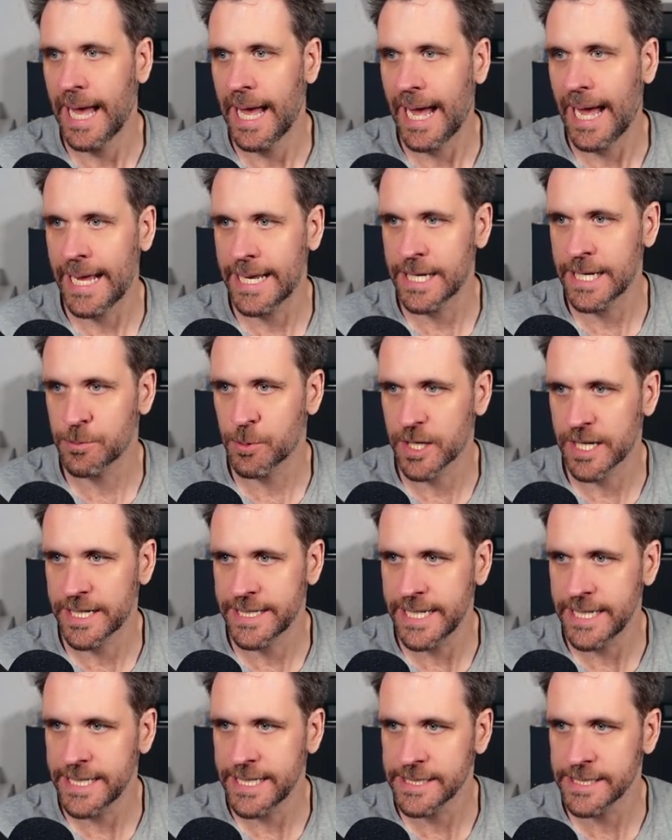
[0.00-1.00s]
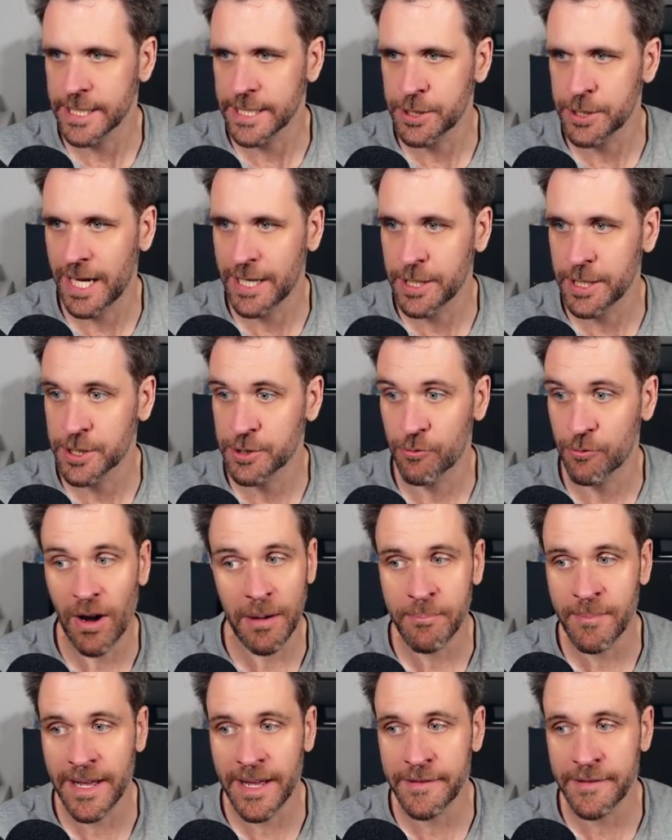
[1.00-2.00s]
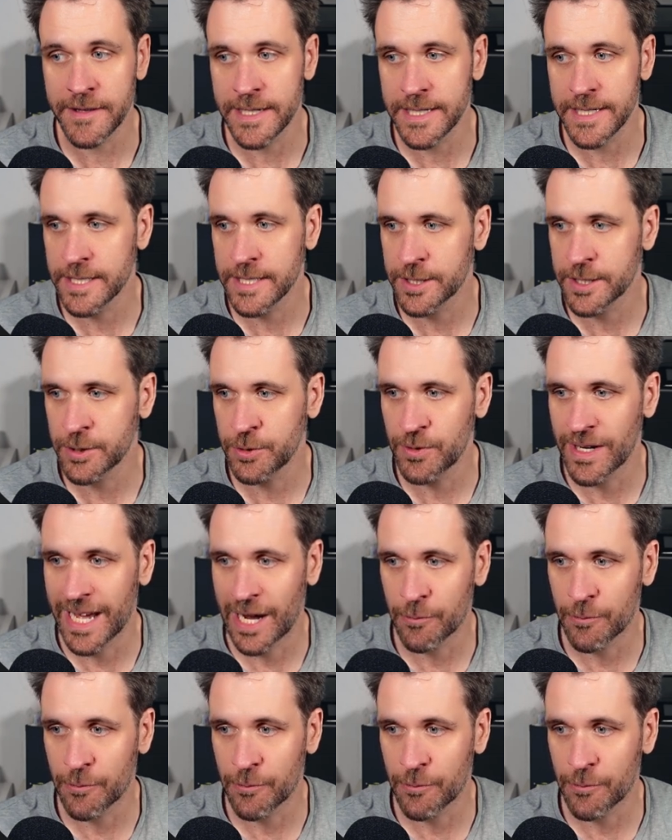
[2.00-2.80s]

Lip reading: And what I did is I changed the run method to now